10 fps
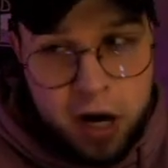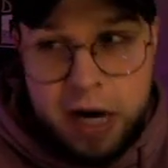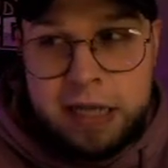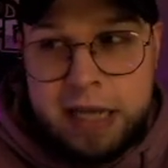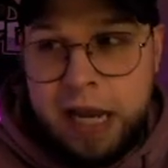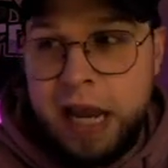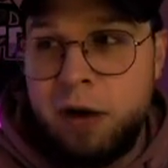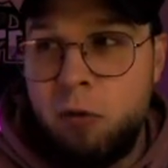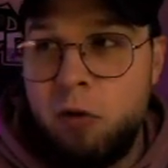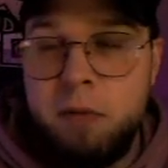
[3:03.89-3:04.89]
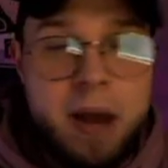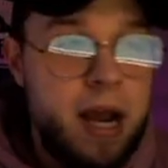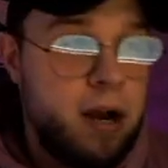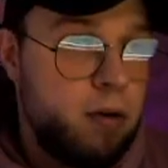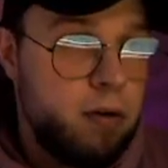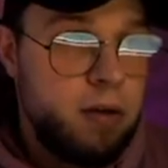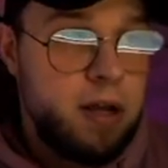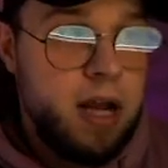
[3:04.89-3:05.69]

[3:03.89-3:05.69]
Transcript: going to take a quarterback early.